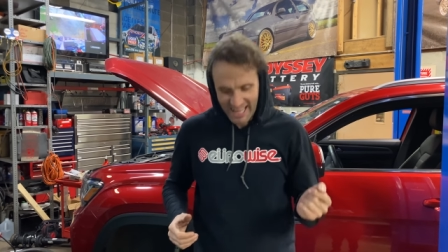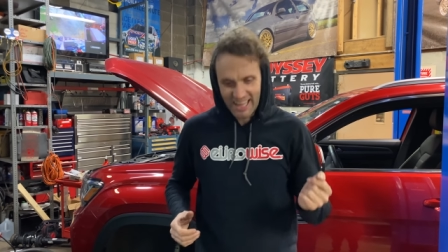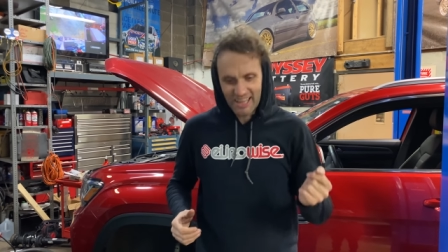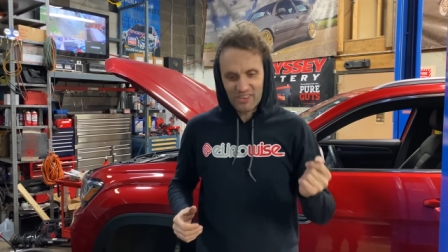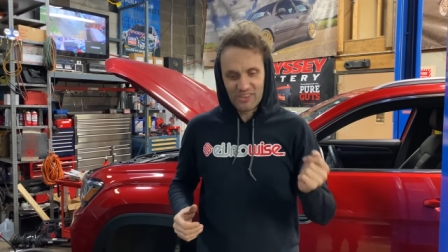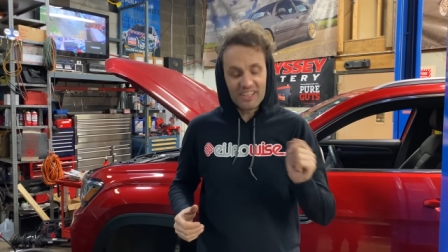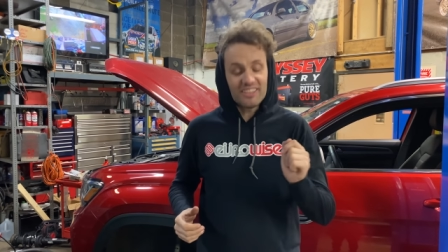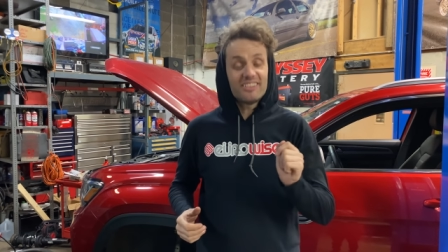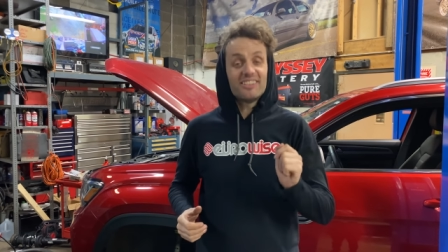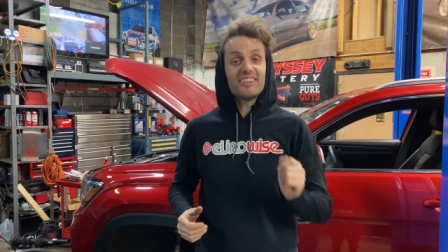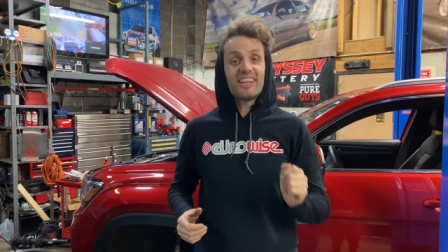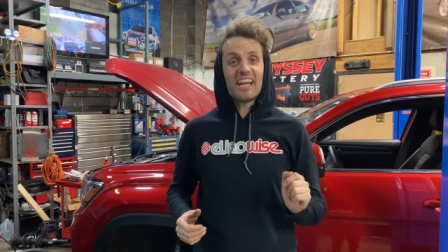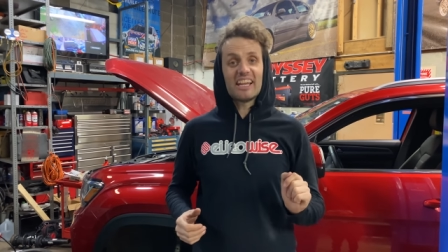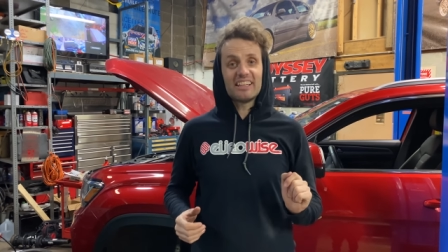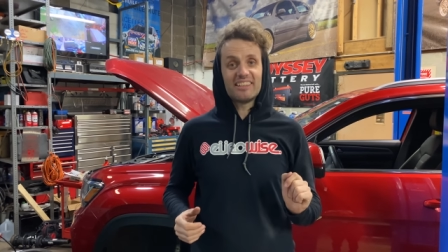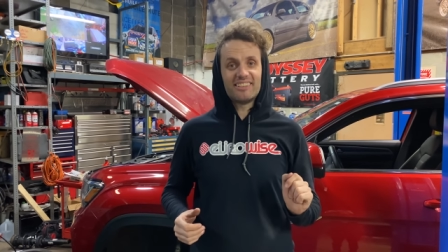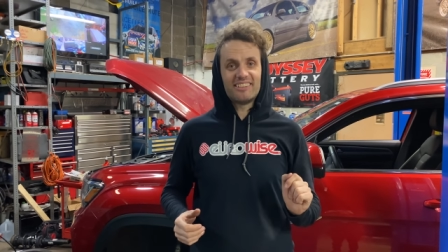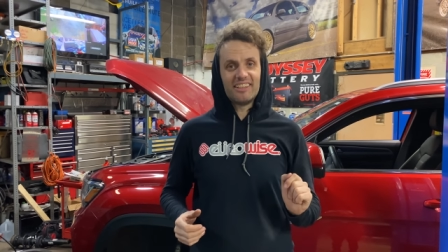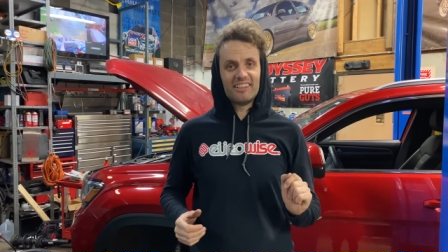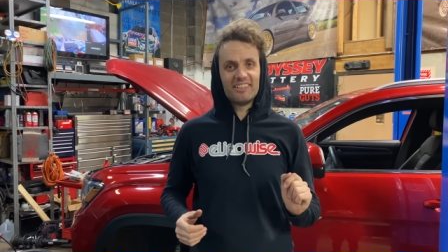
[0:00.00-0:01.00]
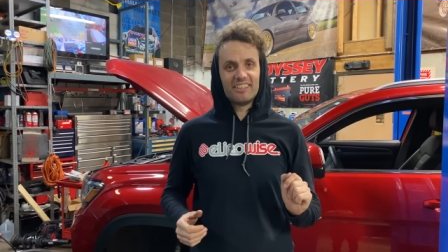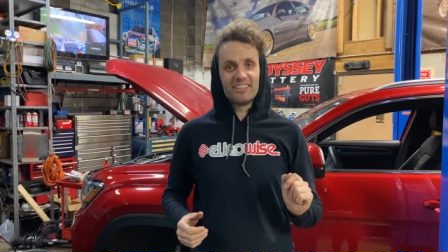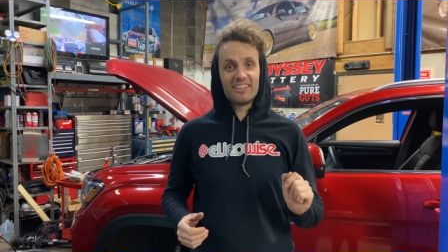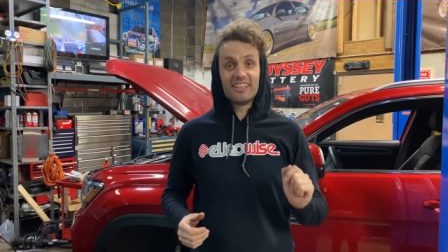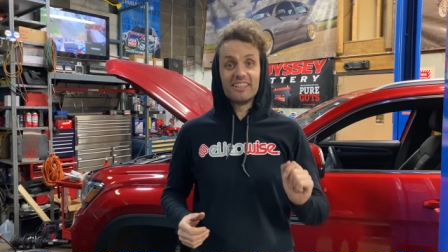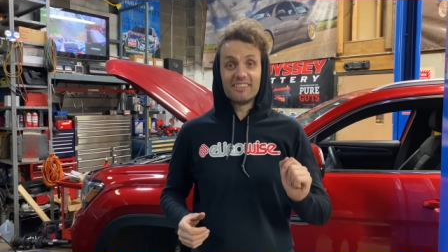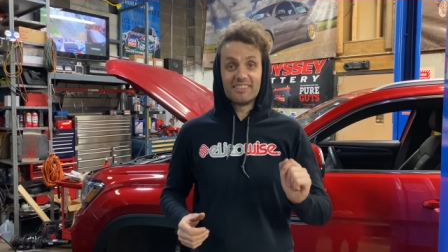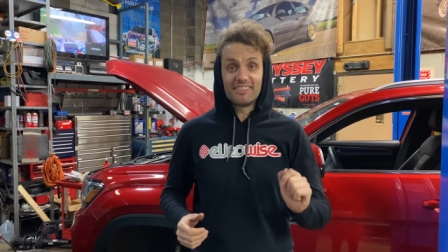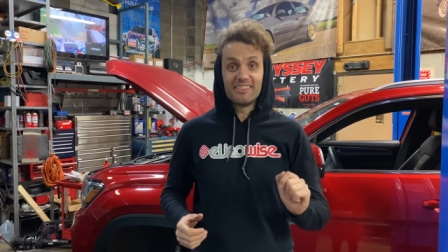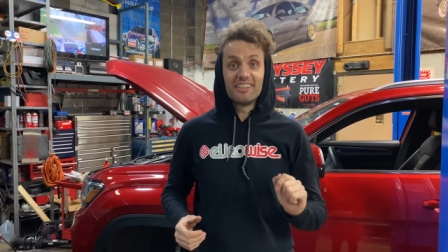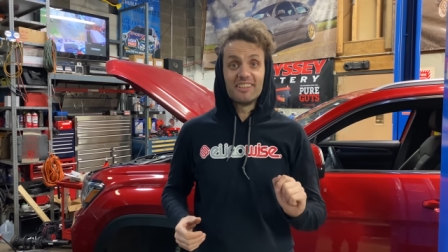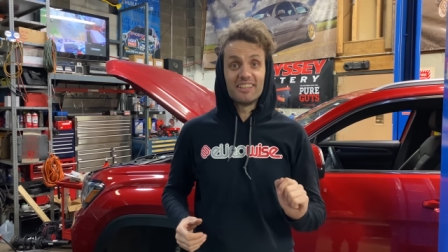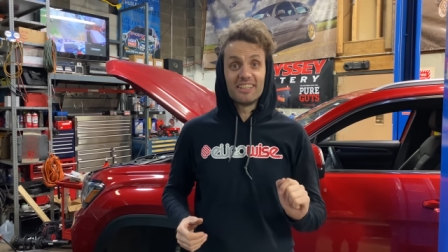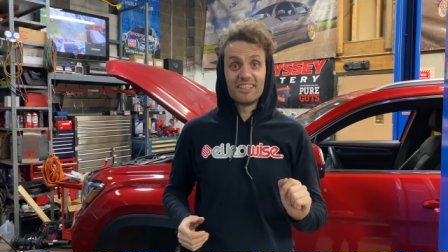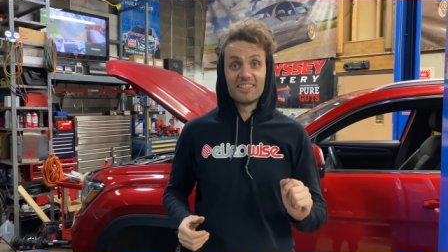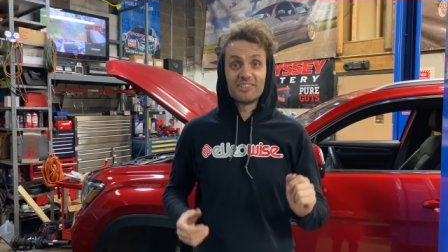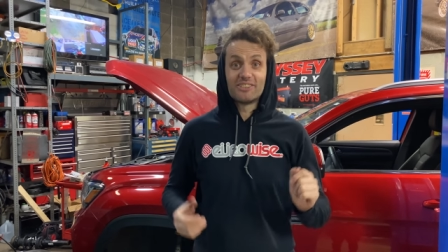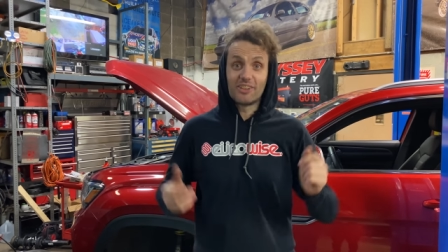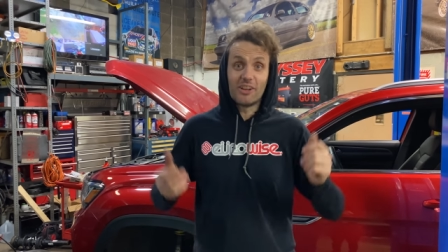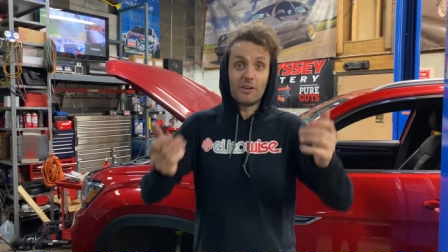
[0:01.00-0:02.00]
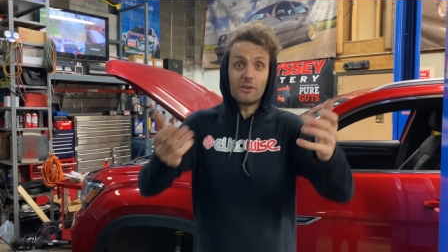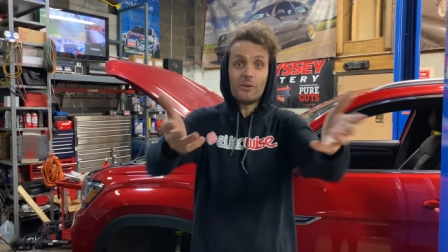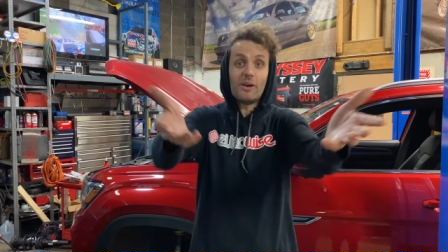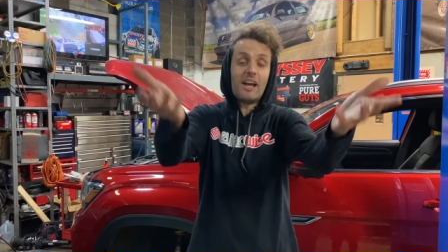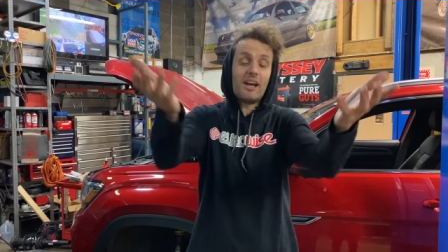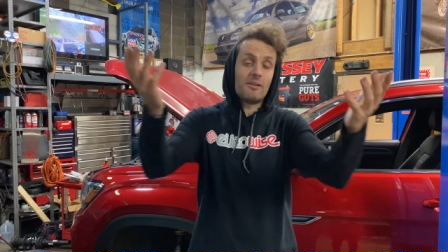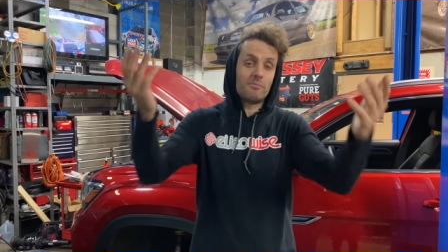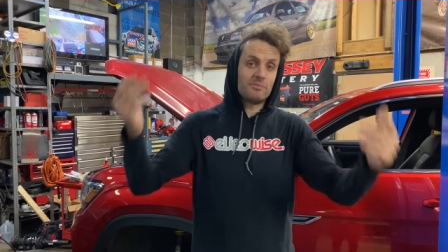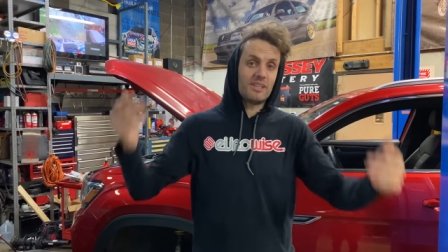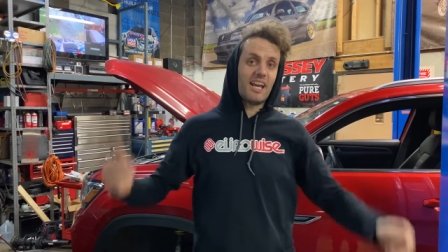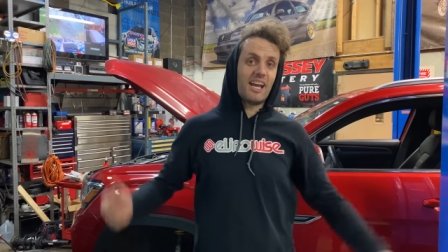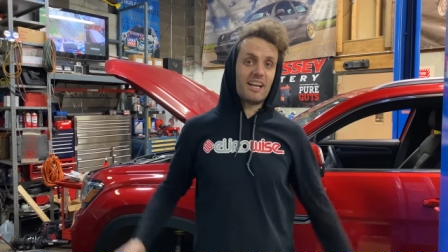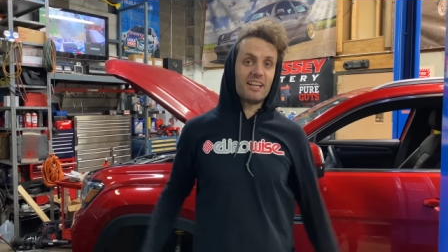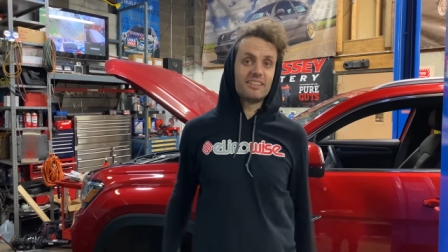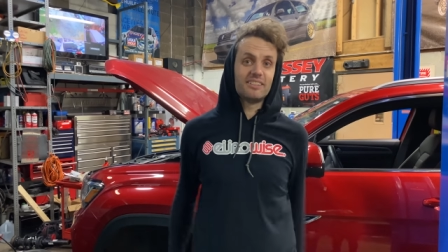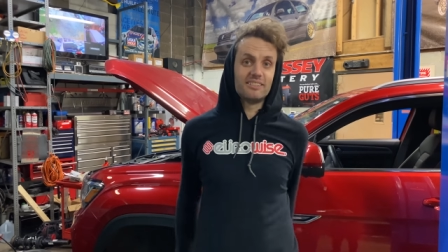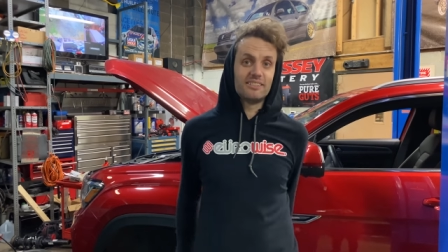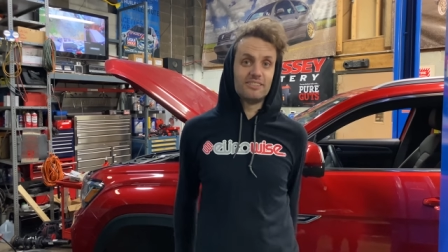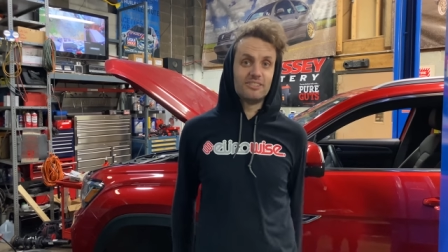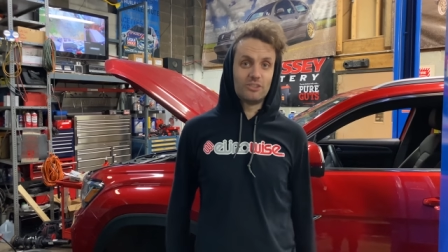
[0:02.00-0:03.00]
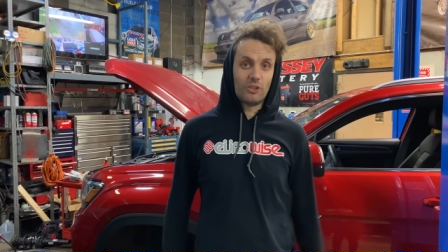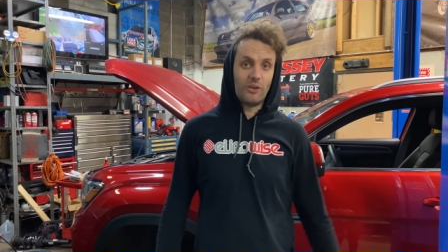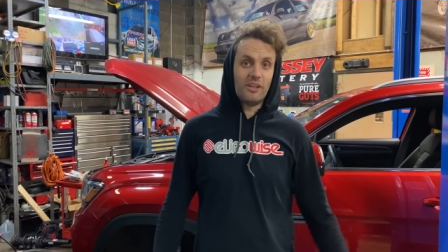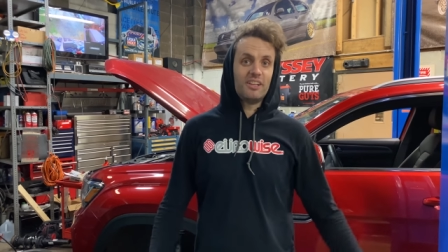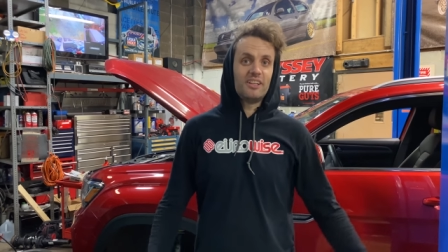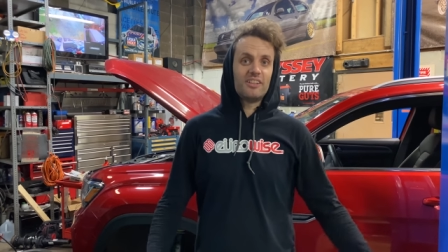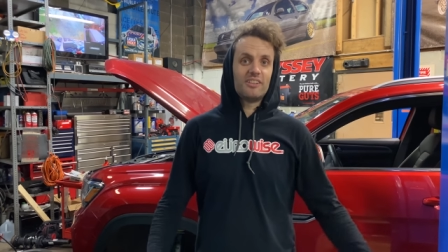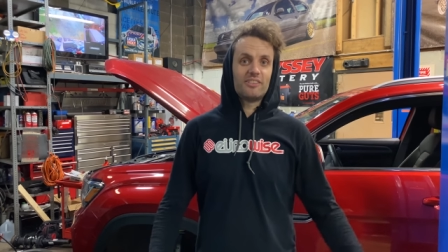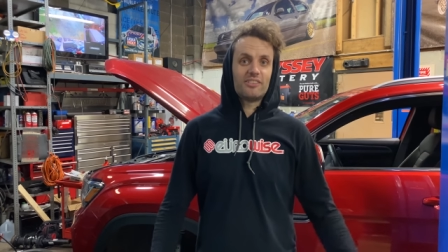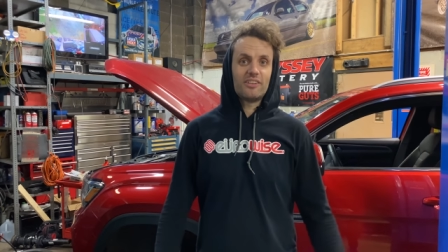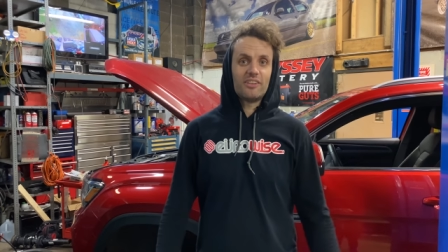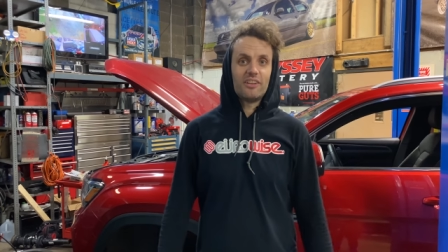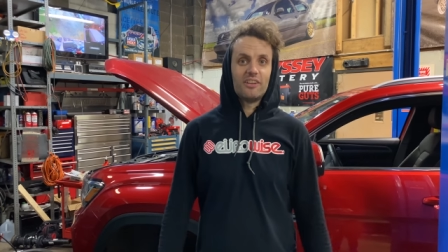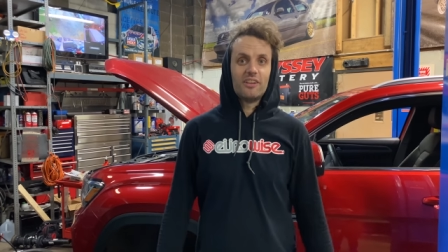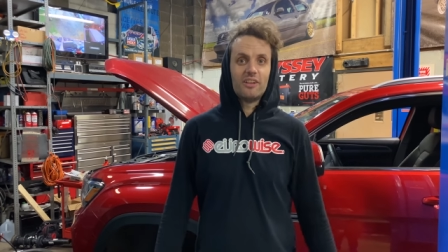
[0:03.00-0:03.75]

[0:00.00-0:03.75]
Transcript: This is getting sillier and sillier. So um, yeah, join us